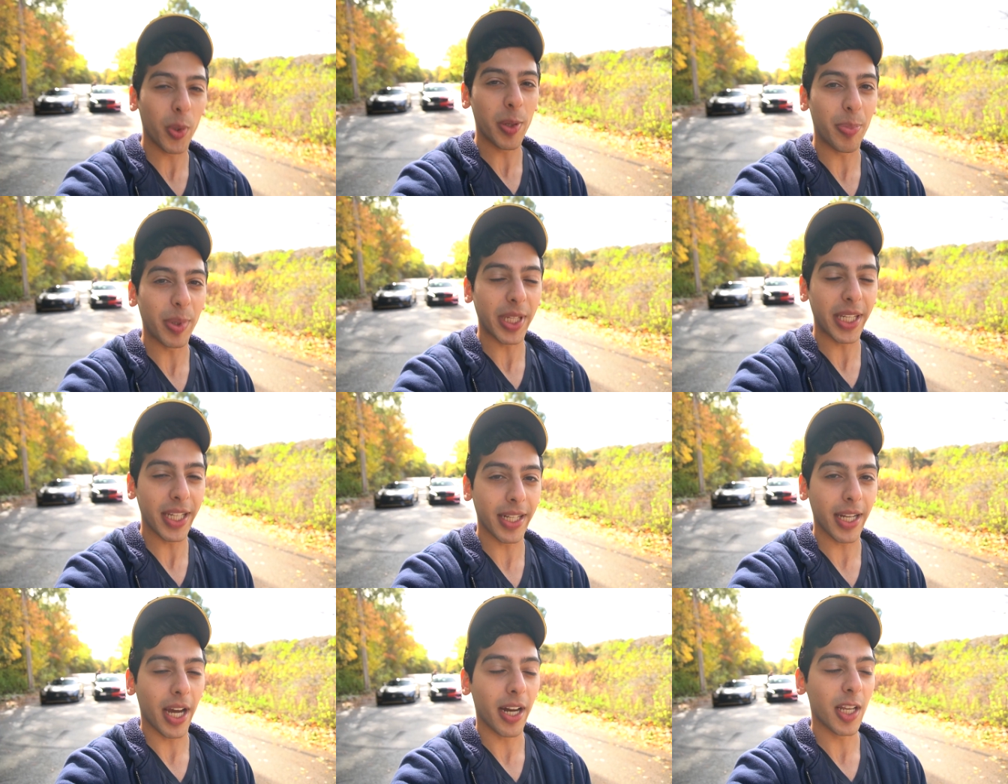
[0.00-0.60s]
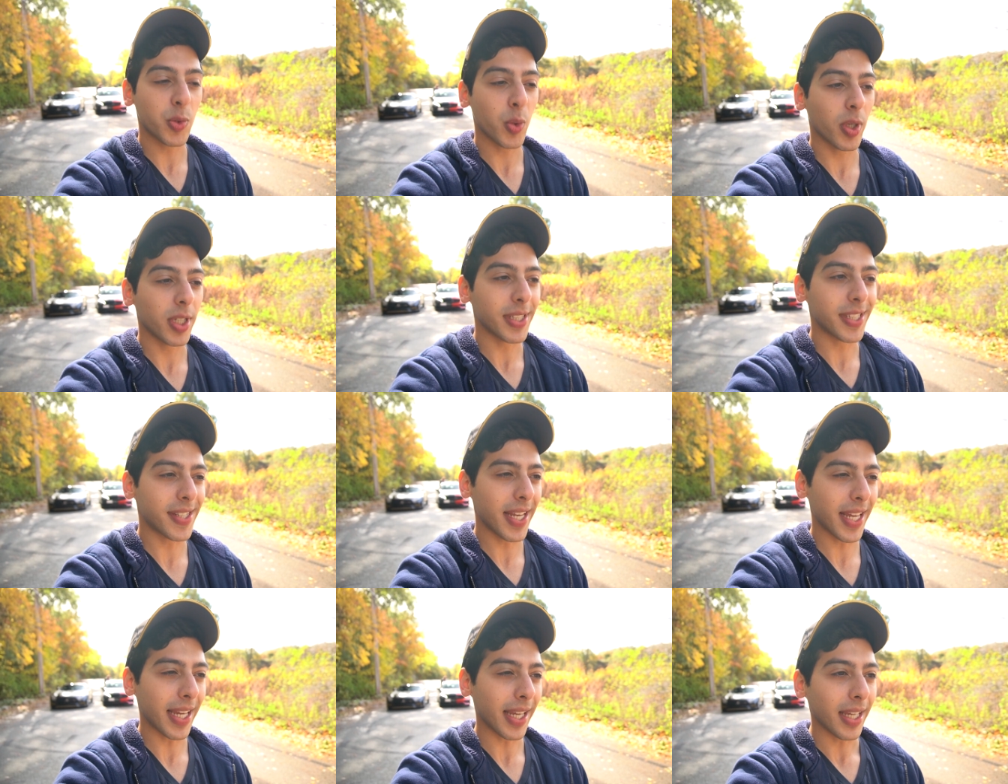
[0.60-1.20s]
we begin, I just wanna
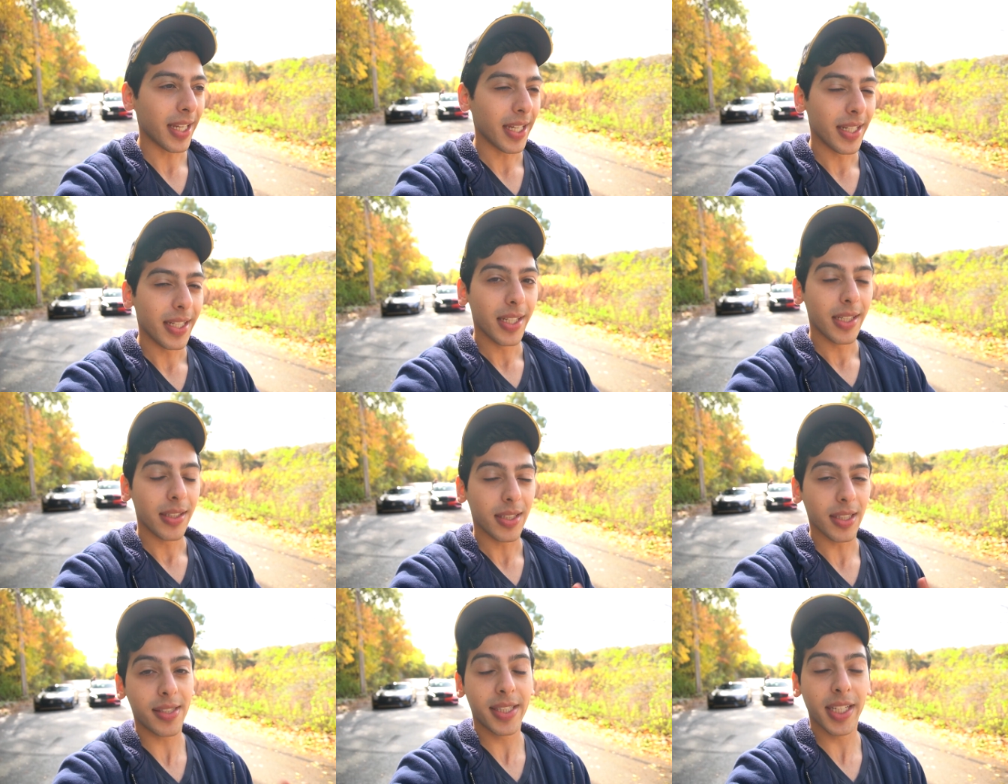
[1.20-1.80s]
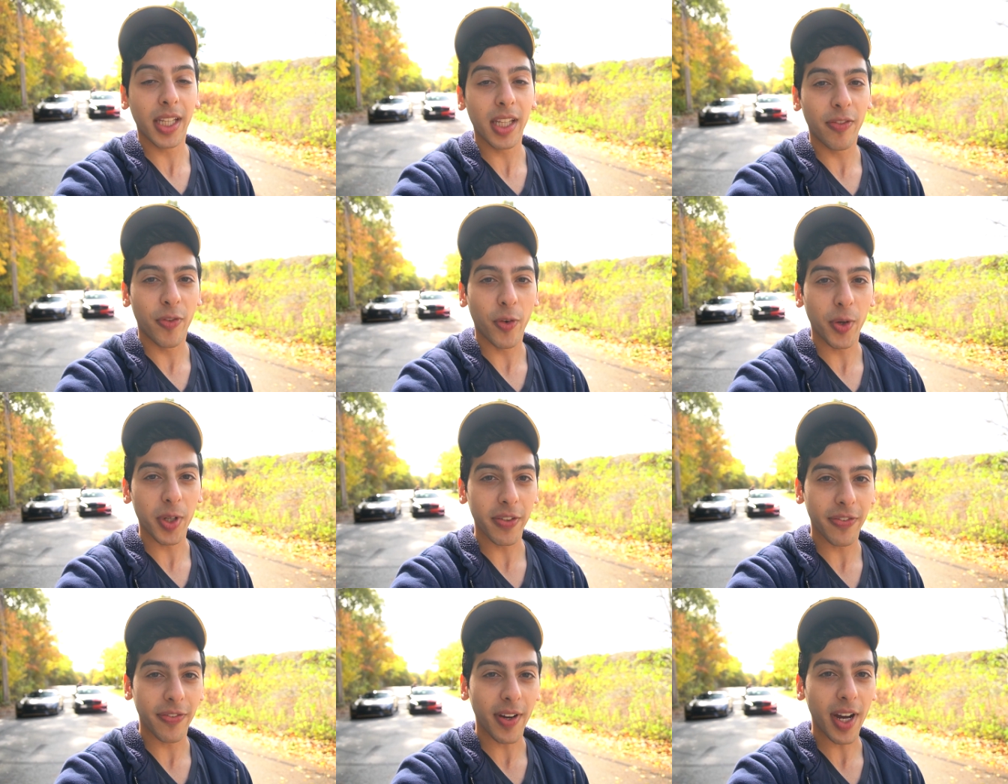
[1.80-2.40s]
say, the C L A
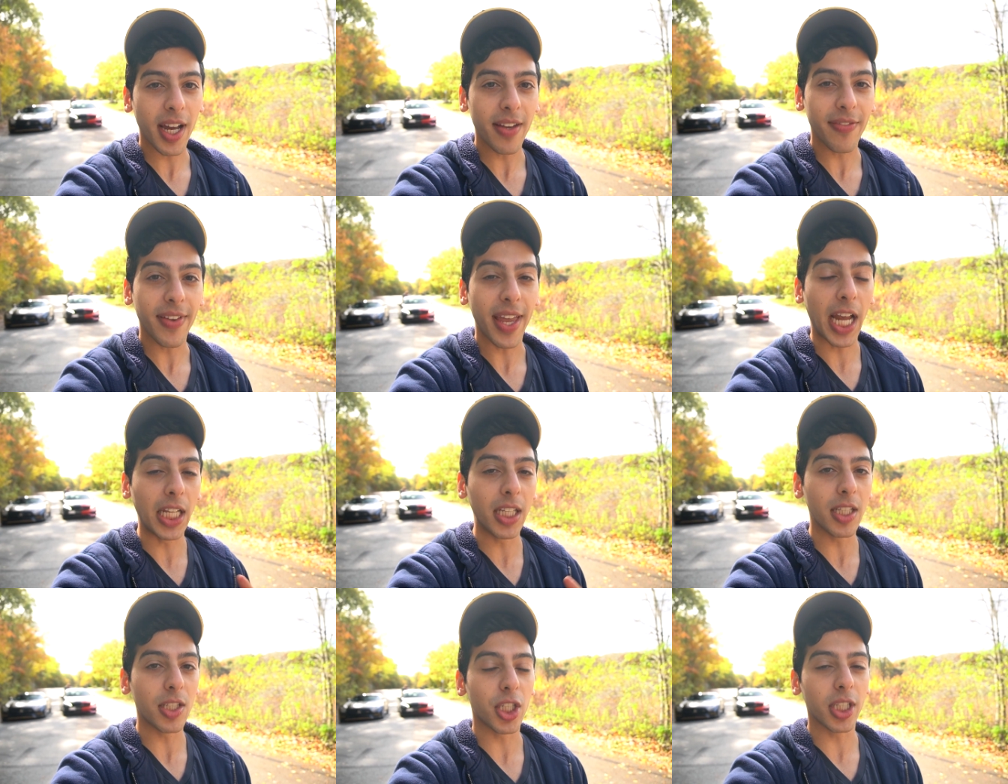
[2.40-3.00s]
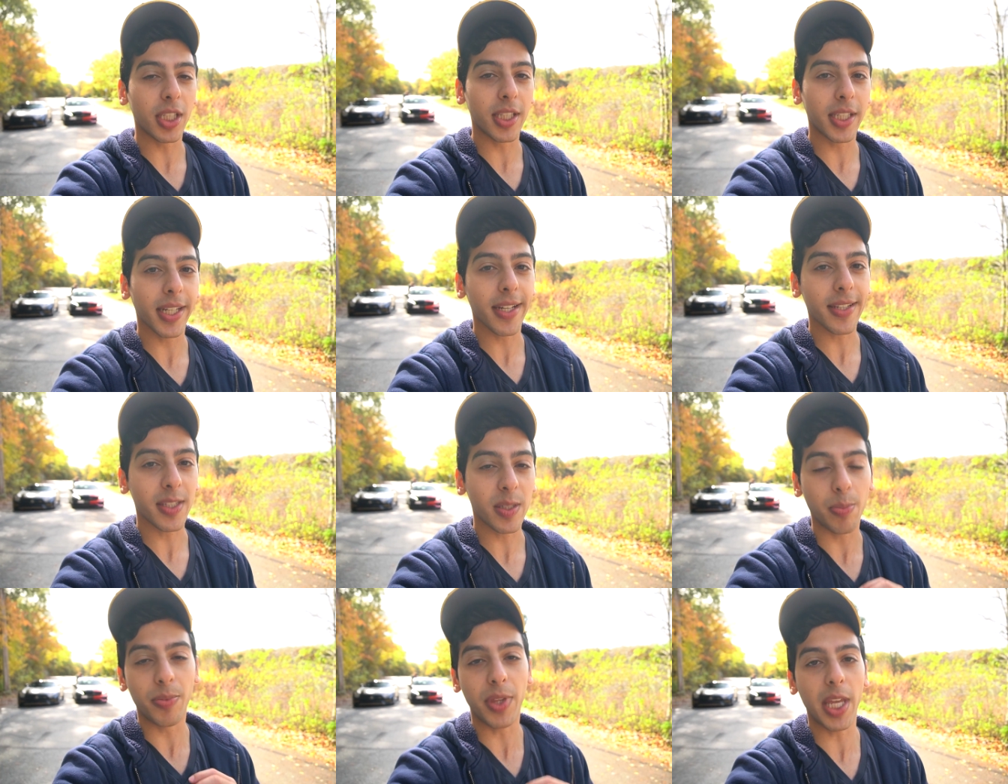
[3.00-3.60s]
forty-five and the G T
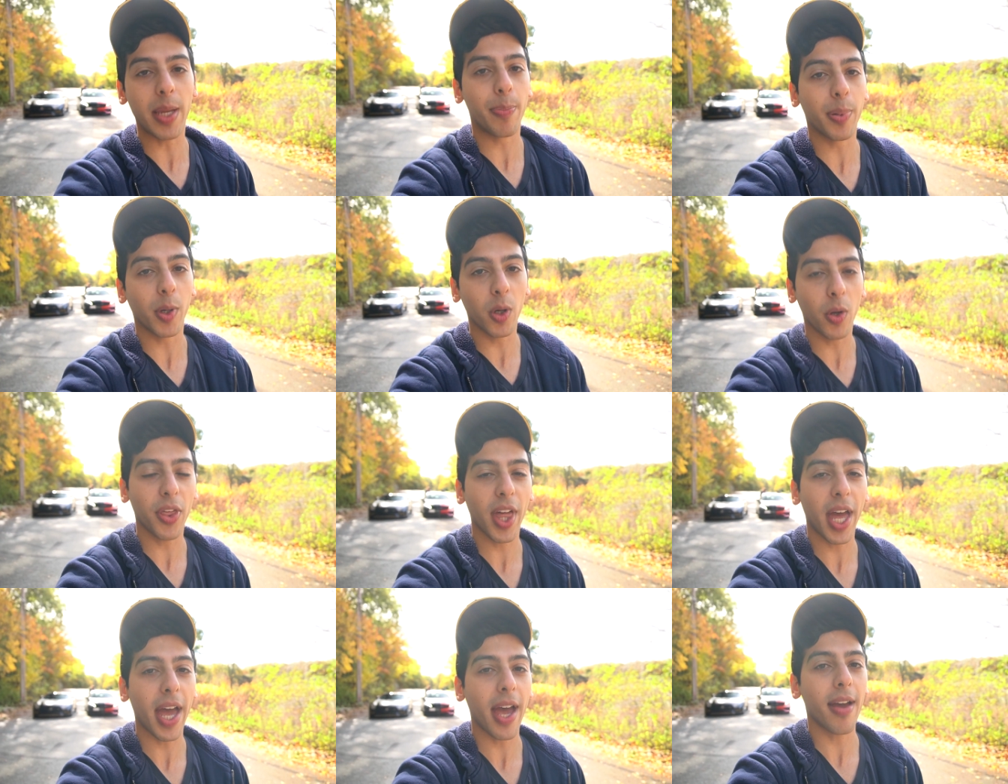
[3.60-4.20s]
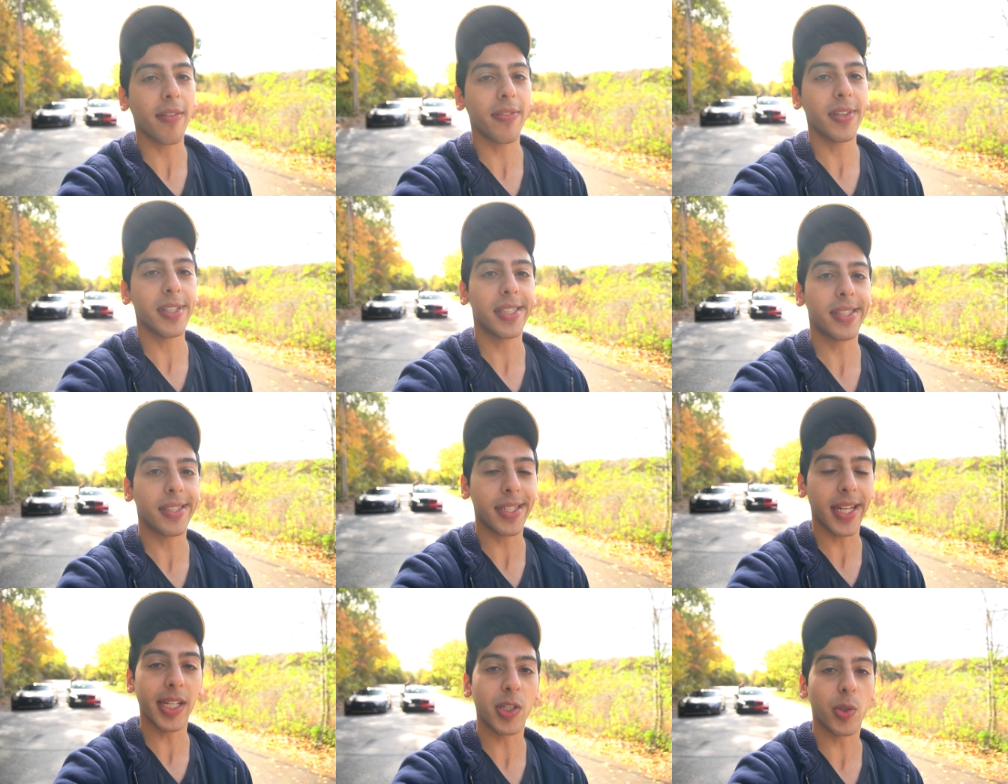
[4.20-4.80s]
S, they both have
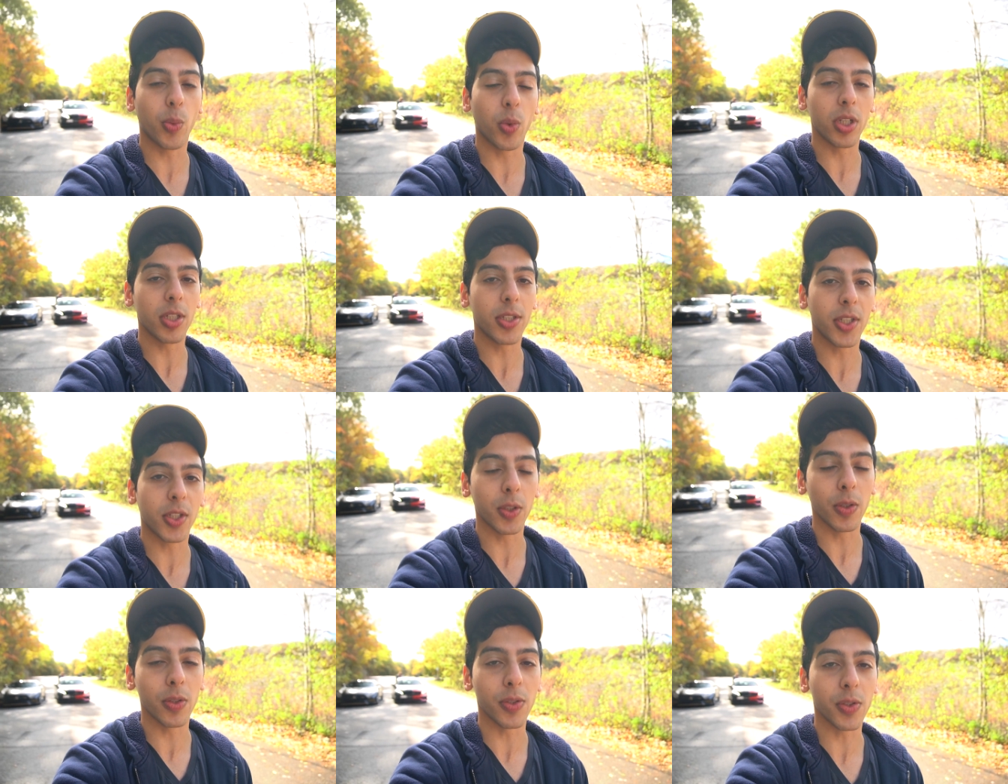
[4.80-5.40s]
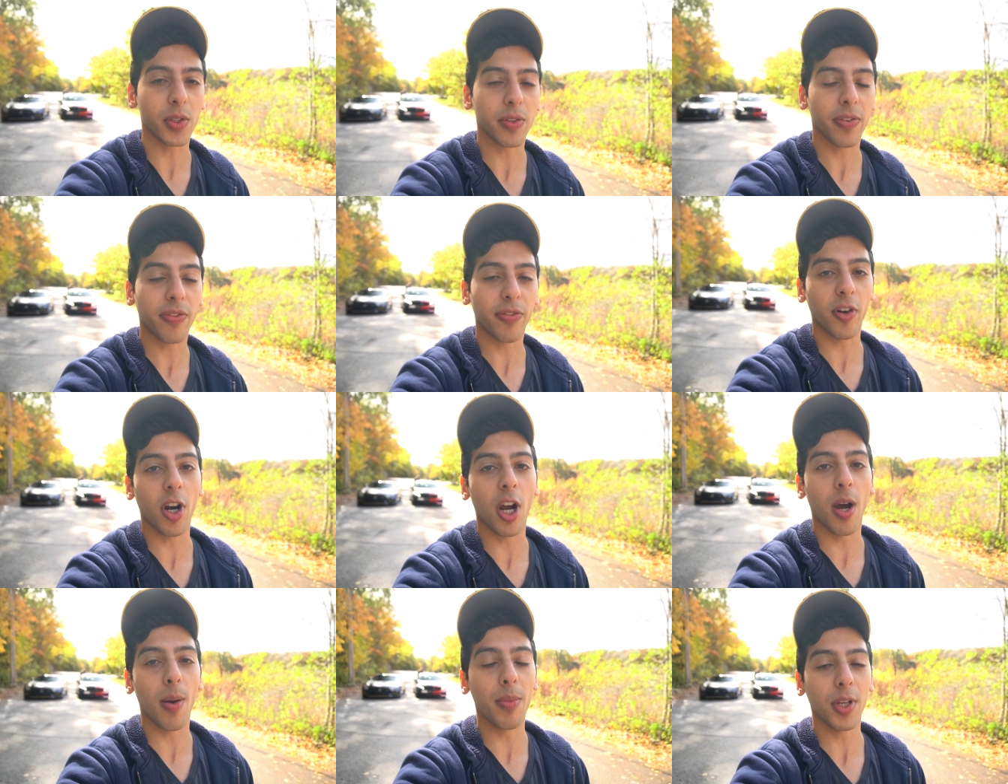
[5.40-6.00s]
stage one tunes
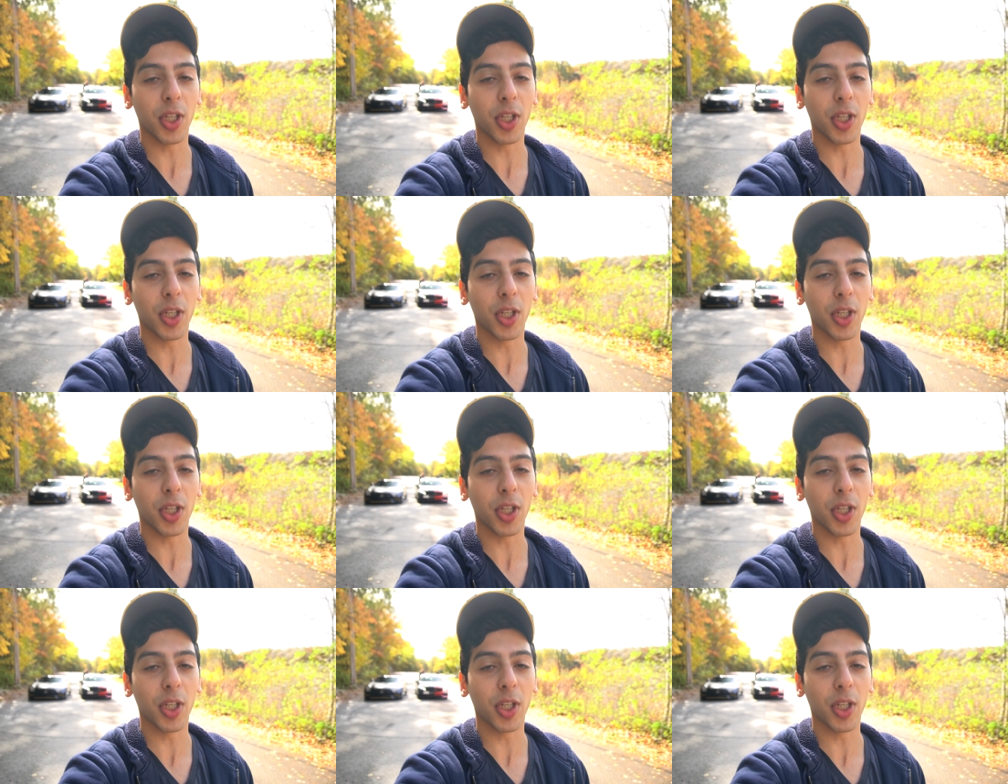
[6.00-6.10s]
from